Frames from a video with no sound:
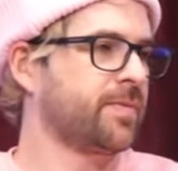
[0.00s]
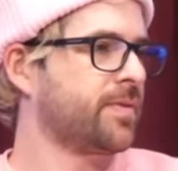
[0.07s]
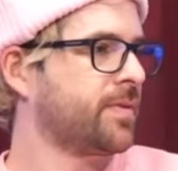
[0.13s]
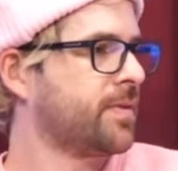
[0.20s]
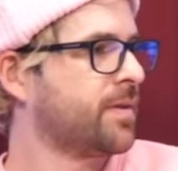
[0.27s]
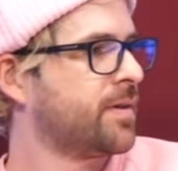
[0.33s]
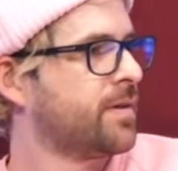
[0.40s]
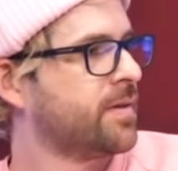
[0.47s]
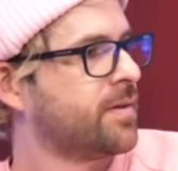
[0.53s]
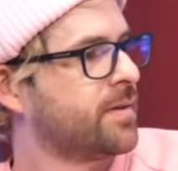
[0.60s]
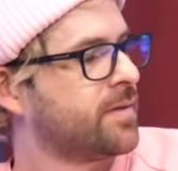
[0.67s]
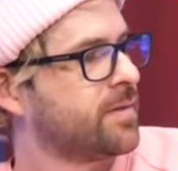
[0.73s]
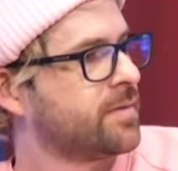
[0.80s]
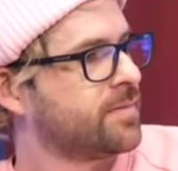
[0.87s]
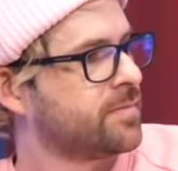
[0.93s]

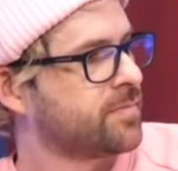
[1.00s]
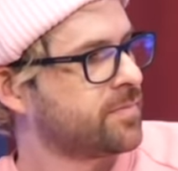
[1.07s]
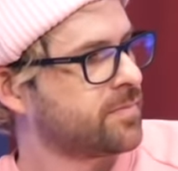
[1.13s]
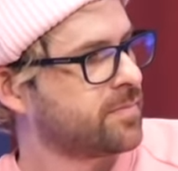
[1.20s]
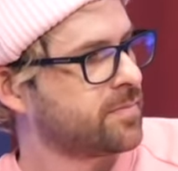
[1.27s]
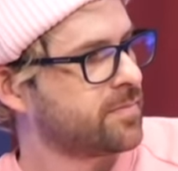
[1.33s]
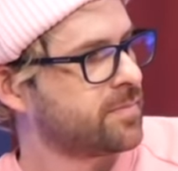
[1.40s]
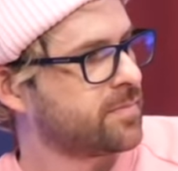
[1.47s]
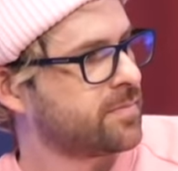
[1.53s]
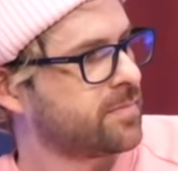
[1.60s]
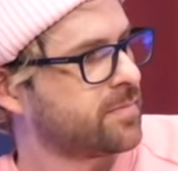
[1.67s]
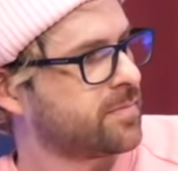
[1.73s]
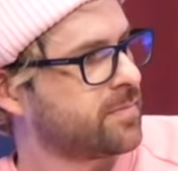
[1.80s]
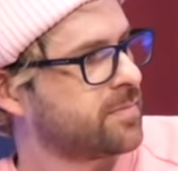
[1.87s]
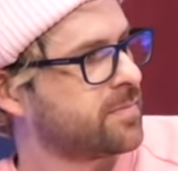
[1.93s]

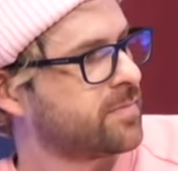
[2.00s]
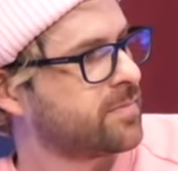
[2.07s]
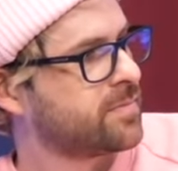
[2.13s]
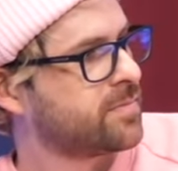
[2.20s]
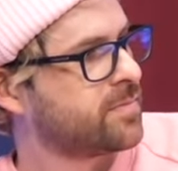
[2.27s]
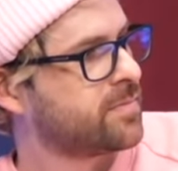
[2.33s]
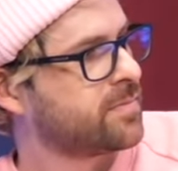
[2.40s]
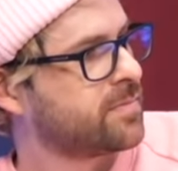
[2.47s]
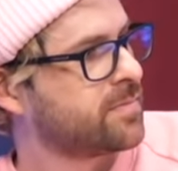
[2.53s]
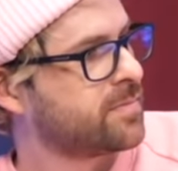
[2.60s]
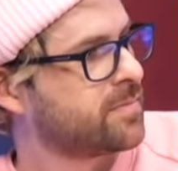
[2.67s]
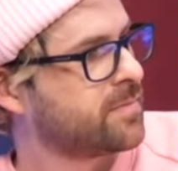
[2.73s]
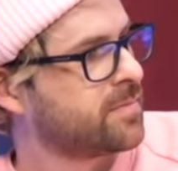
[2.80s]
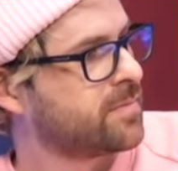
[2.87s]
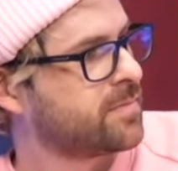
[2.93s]

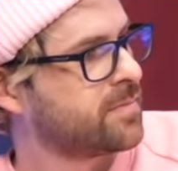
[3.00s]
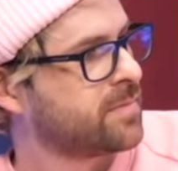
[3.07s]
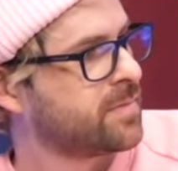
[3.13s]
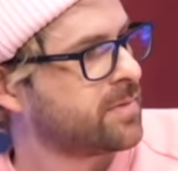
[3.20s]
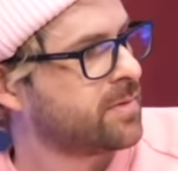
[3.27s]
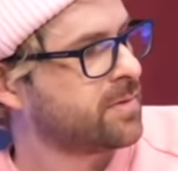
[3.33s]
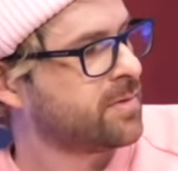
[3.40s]
This person isn't speaking.